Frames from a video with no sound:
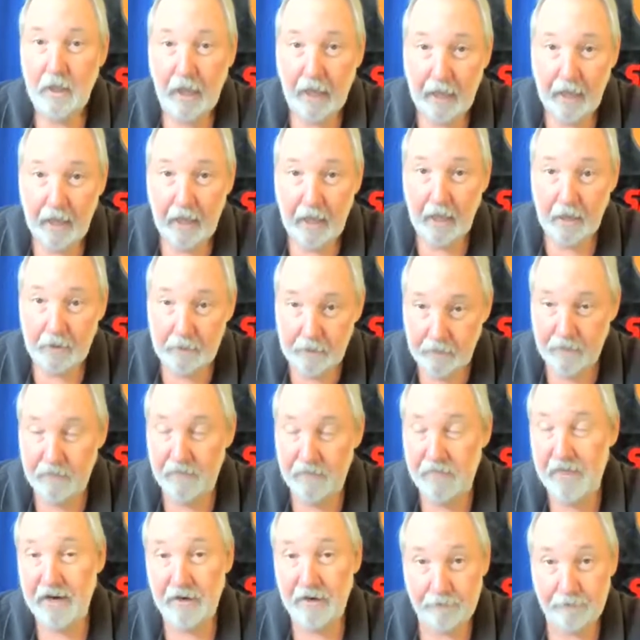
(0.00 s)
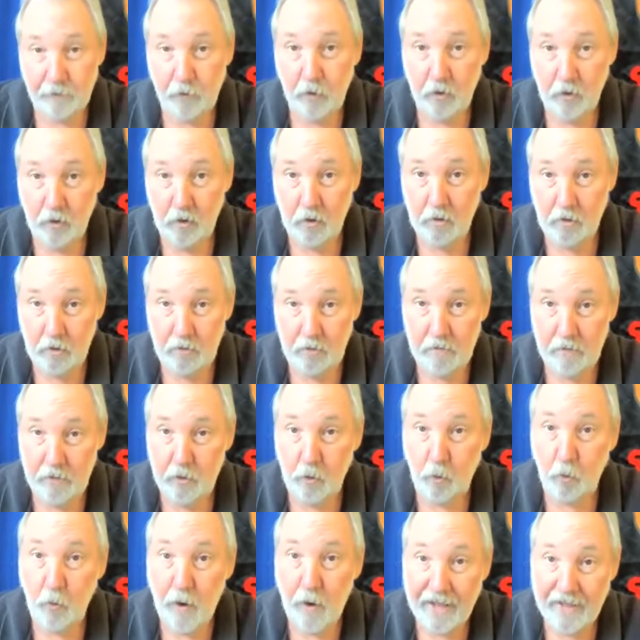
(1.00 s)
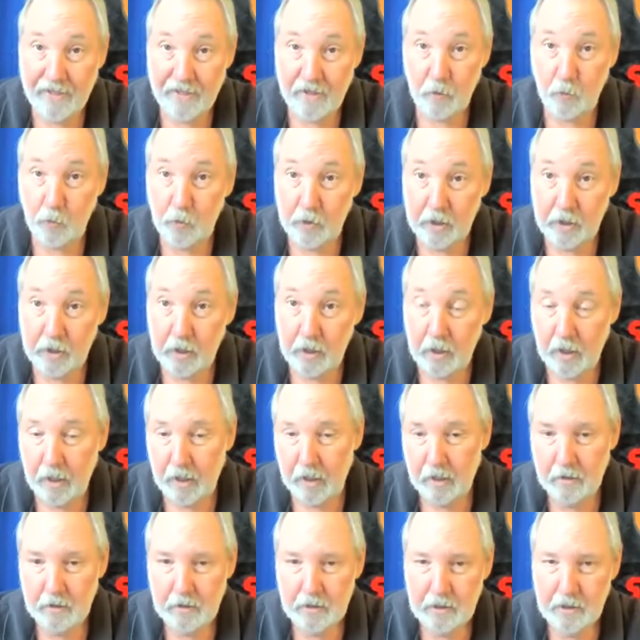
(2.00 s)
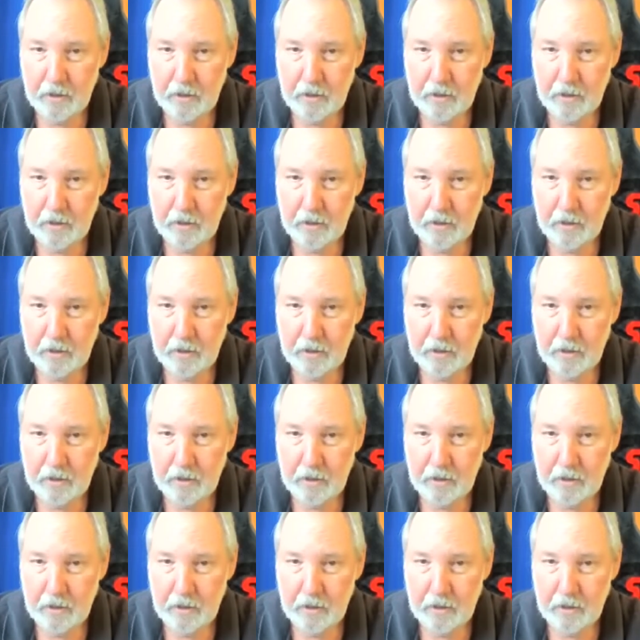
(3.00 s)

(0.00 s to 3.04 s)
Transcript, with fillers: and therefore the way that we uh,